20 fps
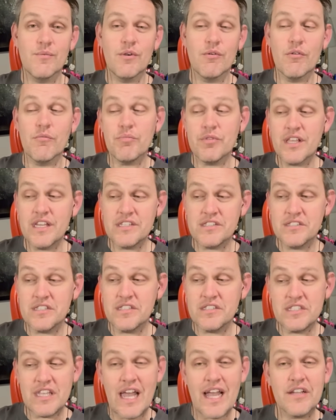We replaced
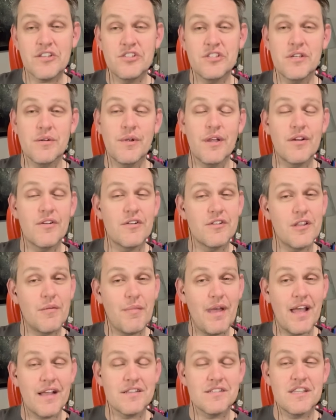this tach generator on the
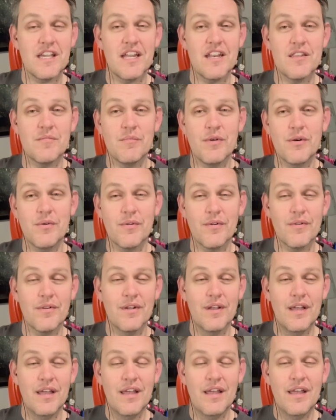back side of the motor.